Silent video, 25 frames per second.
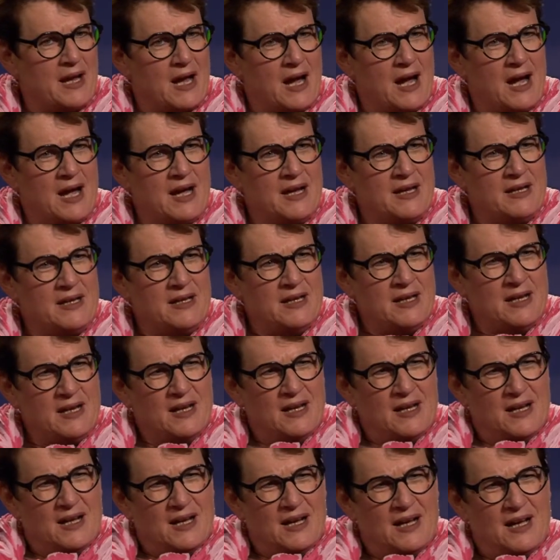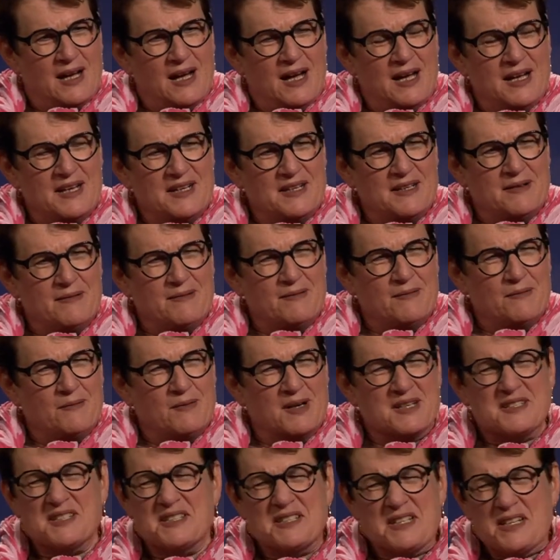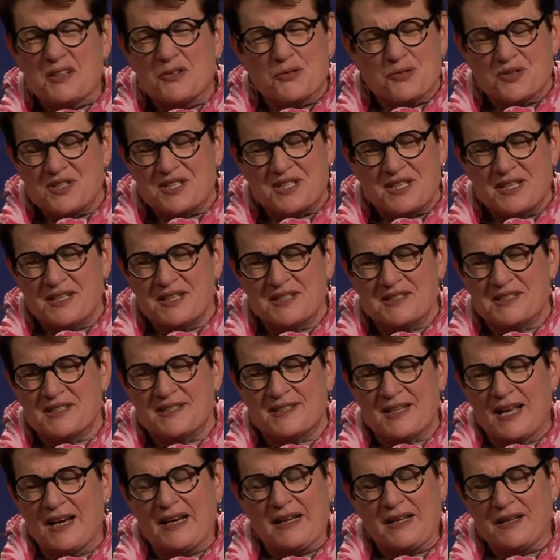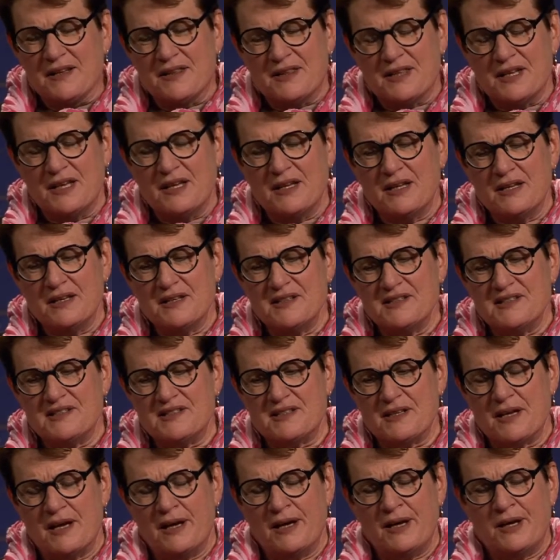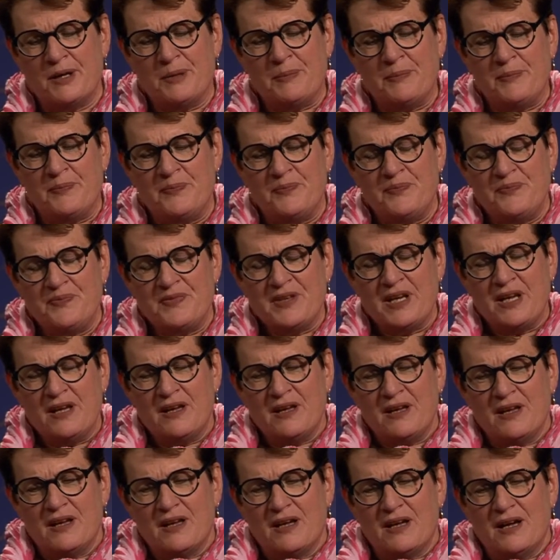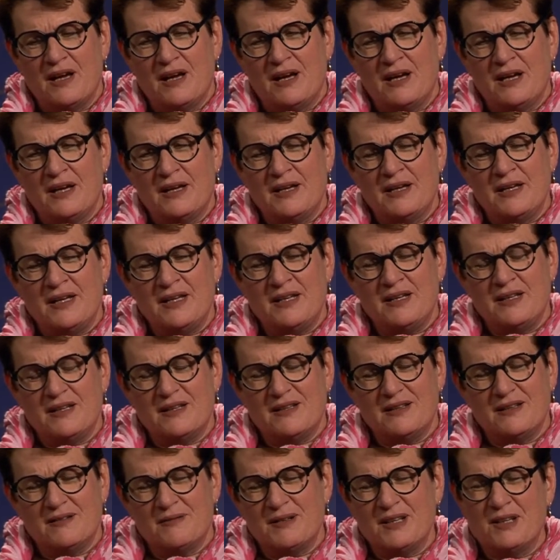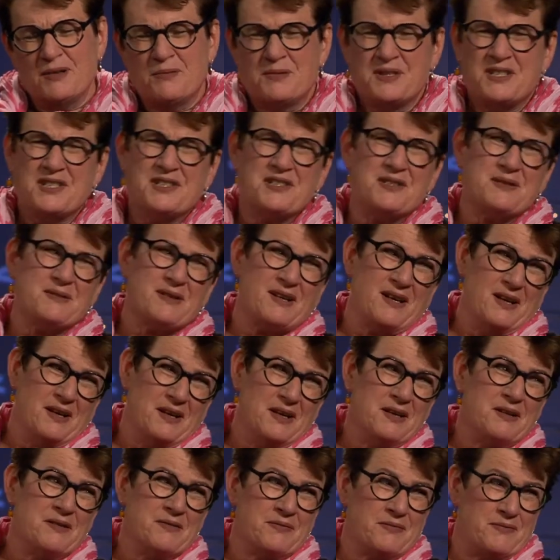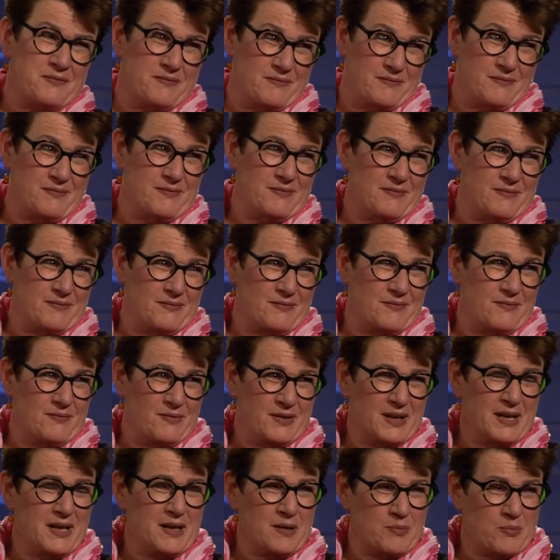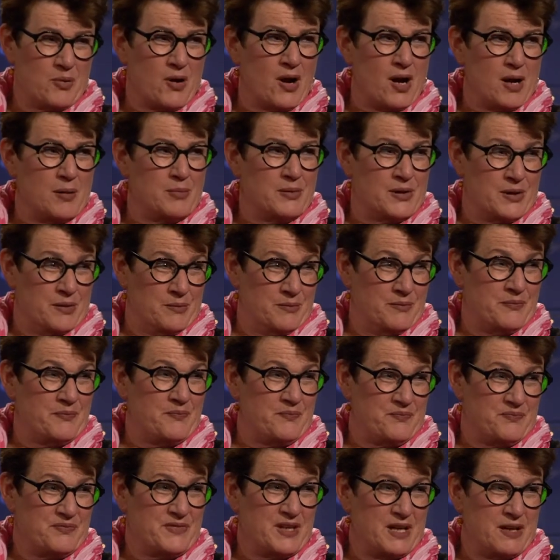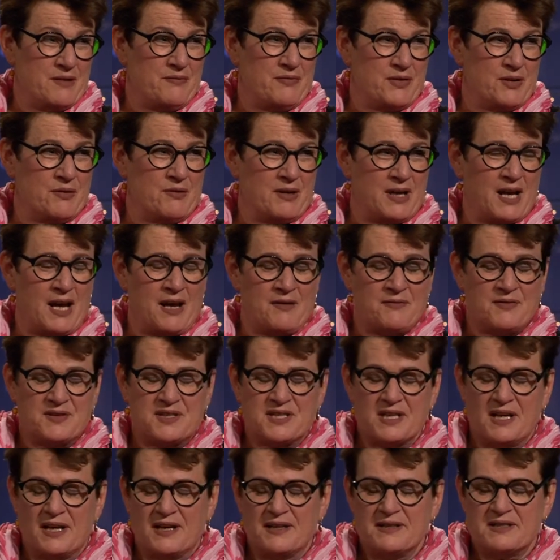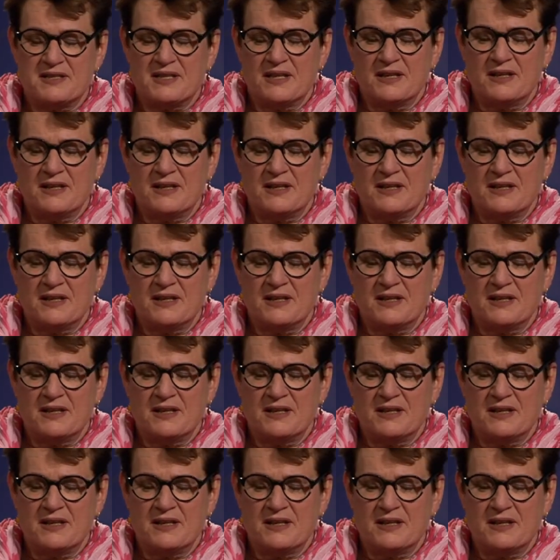I wasn't interested in selling things. Which is kind of really a problem if you're in advertising.